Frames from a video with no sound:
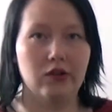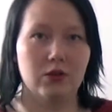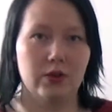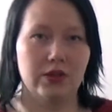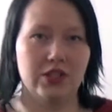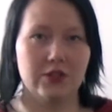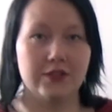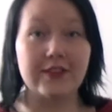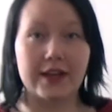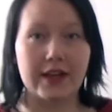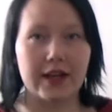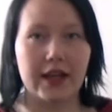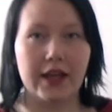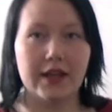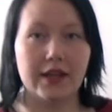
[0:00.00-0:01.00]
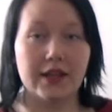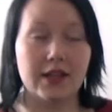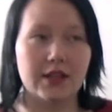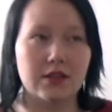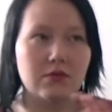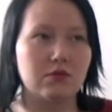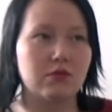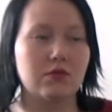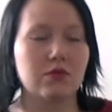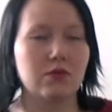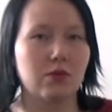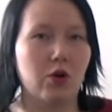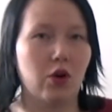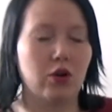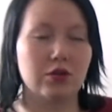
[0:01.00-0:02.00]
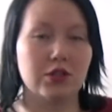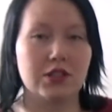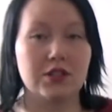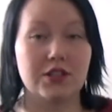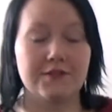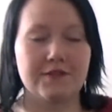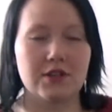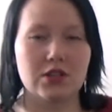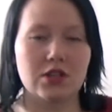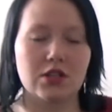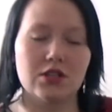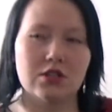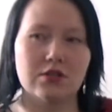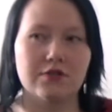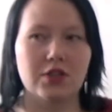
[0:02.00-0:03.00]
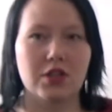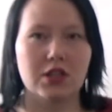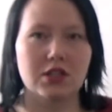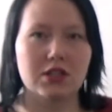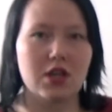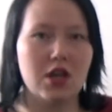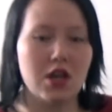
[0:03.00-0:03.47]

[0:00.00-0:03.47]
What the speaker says: which is variegated, and all these different kinds of things